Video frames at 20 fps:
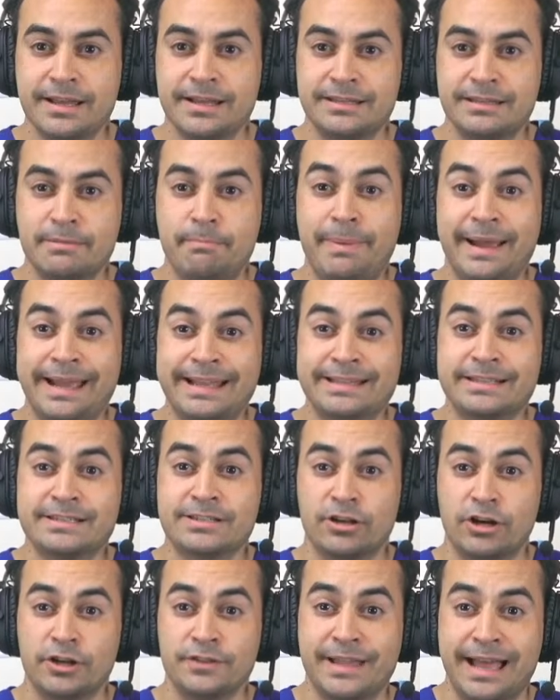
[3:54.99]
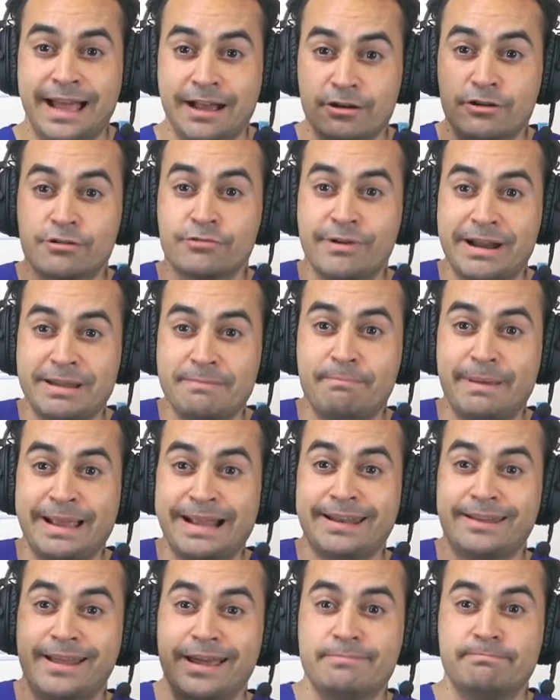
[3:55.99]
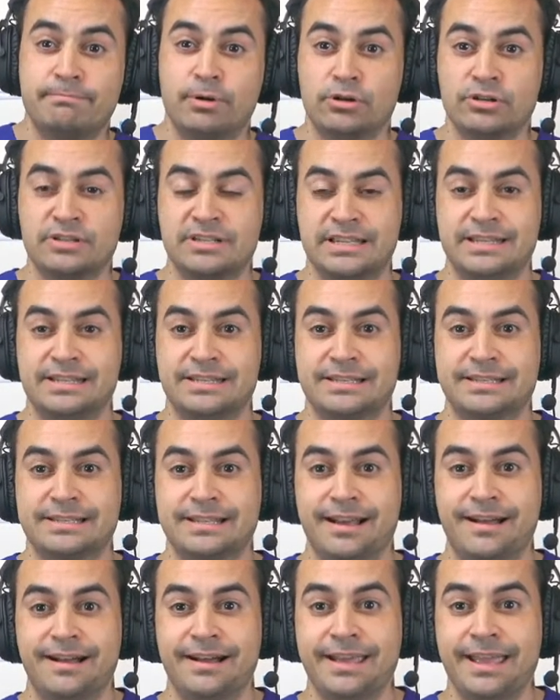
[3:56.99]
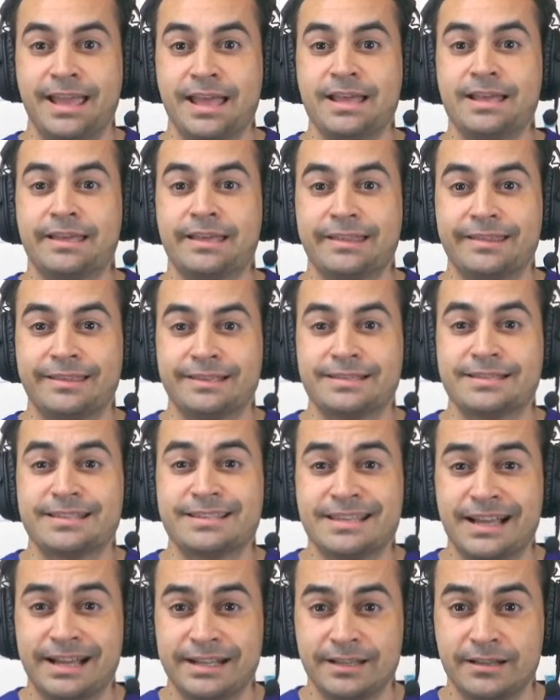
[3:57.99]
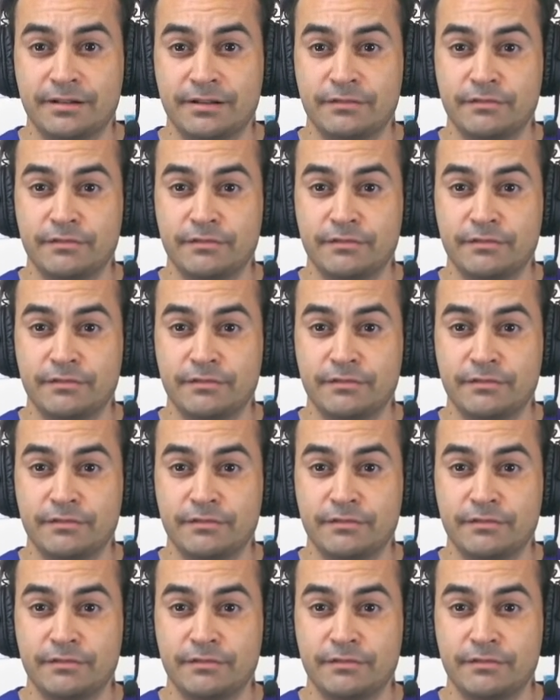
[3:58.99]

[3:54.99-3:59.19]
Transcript: depends on that great big light box in the sky, the Sun.